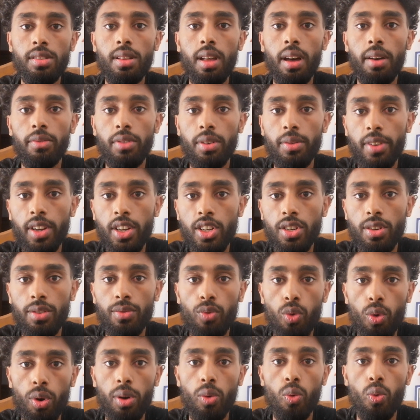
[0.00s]
the abbreviation
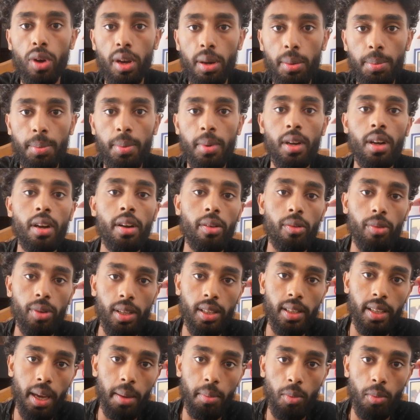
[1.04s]
for web
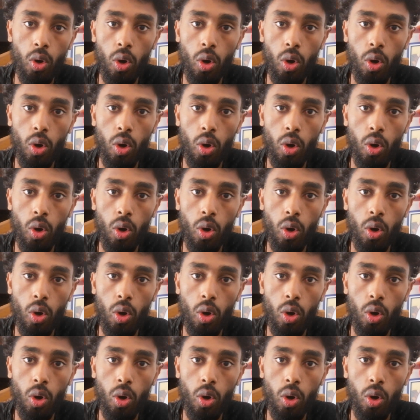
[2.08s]
real-time